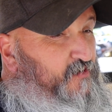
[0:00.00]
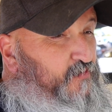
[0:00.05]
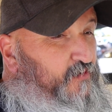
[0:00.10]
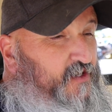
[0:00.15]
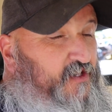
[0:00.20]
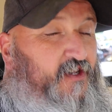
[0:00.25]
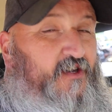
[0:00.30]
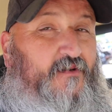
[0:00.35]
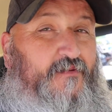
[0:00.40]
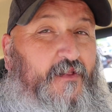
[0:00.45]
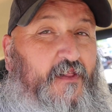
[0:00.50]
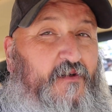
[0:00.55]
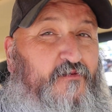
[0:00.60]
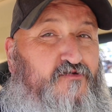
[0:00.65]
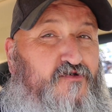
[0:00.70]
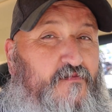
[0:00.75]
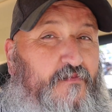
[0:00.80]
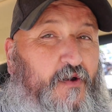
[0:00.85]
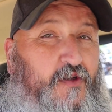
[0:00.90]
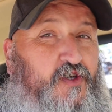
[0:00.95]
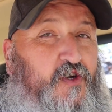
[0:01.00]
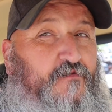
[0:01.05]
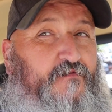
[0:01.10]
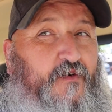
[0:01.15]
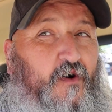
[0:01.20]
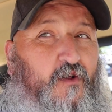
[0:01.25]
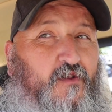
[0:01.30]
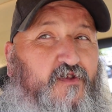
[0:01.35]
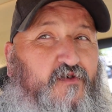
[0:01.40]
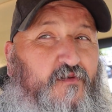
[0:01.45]
we knew that there were a bunch of
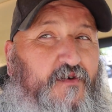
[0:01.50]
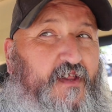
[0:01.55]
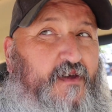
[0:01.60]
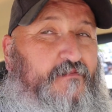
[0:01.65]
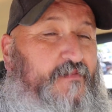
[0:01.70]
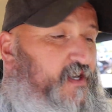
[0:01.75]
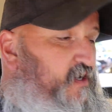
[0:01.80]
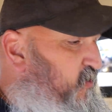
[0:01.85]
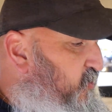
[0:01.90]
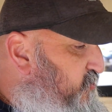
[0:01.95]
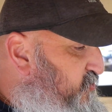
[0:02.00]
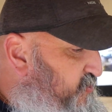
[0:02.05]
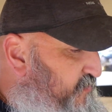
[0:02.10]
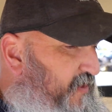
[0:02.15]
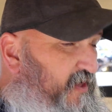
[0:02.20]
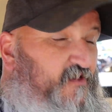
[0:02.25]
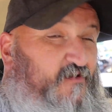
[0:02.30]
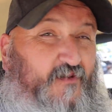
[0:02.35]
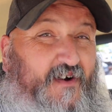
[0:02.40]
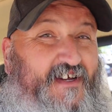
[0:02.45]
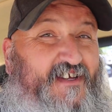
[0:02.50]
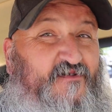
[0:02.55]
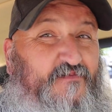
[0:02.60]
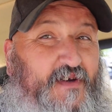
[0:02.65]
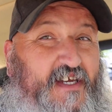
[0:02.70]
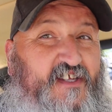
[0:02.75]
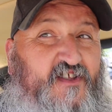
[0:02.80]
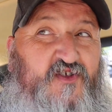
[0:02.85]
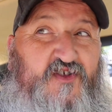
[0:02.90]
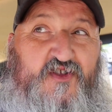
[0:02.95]
faults with it because that's why it's
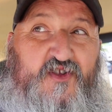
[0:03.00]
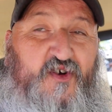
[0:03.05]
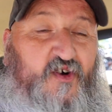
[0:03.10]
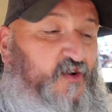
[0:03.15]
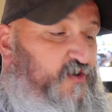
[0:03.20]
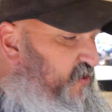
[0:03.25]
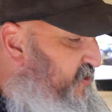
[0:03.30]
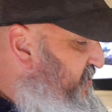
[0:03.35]
been stood.